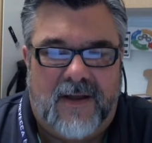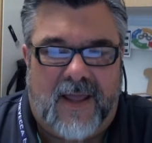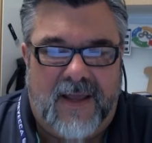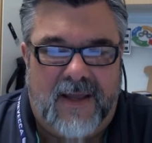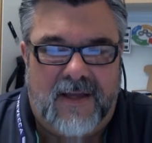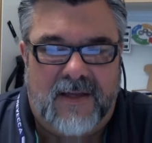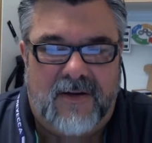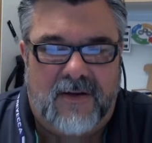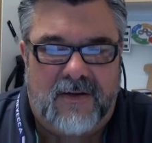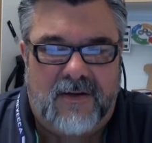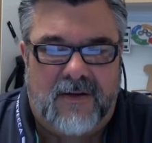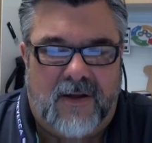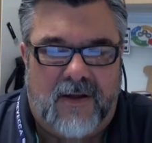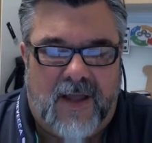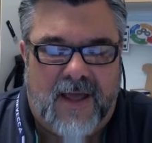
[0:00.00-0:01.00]
and
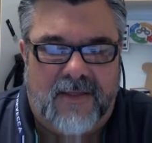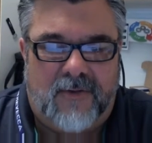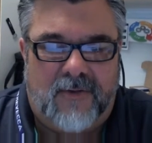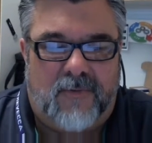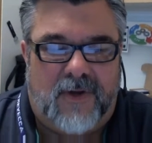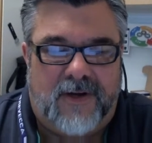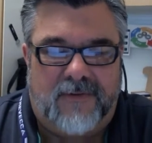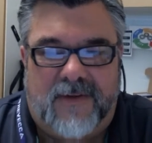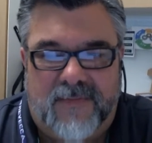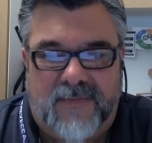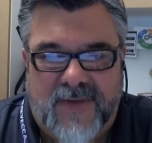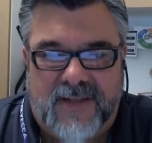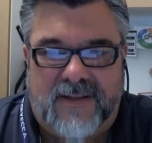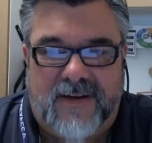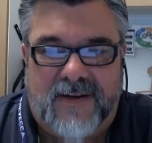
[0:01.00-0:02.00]
how the waterfall
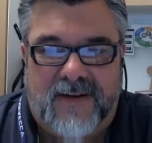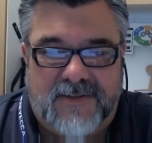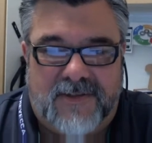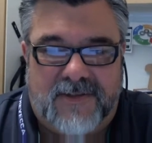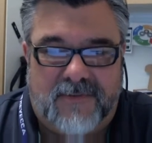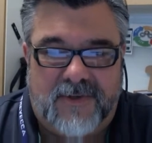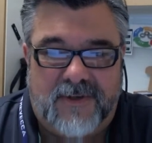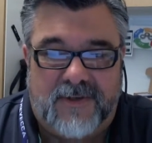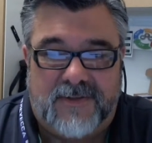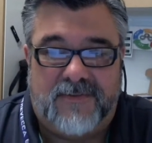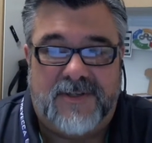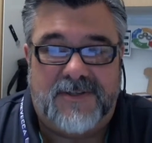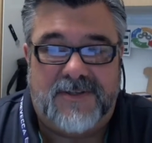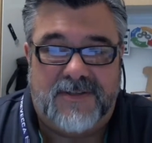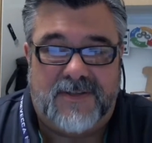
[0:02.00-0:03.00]
method actually works,
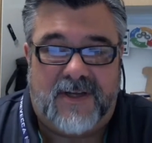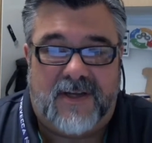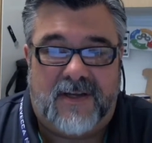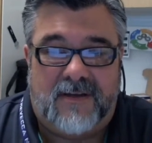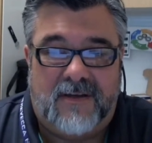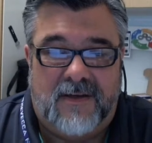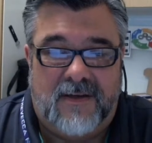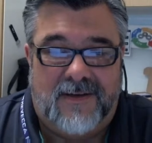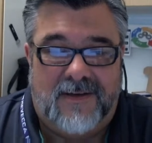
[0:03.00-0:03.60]
which is a